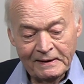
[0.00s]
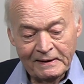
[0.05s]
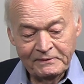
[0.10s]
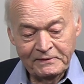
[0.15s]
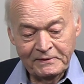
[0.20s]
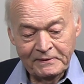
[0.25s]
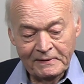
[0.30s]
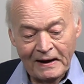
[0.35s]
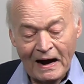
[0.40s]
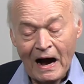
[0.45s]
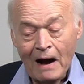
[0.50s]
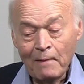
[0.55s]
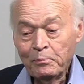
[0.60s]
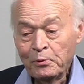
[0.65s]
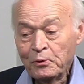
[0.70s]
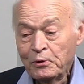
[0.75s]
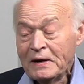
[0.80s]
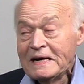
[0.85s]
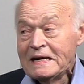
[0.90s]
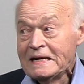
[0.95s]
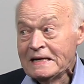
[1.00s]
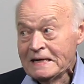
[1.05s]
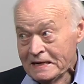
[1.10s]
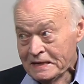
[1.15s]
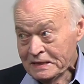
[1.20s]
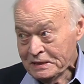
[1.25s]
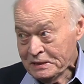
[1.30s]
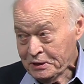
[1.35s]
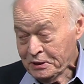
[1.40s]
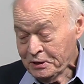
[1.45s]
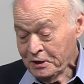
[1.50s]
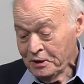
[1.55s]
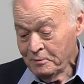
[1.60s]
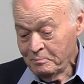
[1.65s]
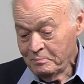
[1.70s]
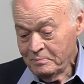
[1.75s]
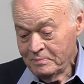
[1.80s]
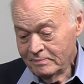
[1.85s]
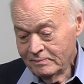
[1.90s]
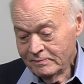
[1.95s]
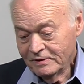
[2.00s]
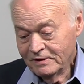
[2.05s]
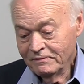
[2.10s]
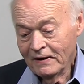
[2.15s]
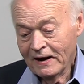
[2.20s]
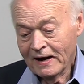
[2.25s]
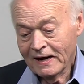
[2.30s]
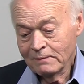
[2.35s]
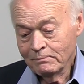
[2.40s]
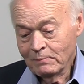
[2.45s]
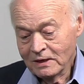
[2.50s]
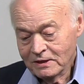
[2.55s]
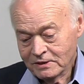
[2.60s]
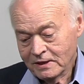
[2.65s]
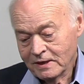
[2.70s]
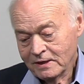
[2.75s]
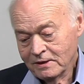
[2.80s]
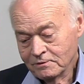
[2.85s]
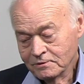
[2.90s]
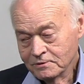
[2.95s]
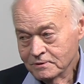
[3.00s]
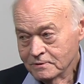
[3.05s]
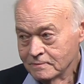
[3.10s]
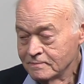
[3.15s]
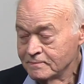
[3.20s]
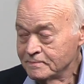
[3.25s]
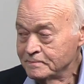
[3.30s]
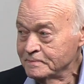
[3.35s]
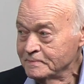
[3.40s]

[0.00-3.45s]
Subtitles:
the operating income divided by sales.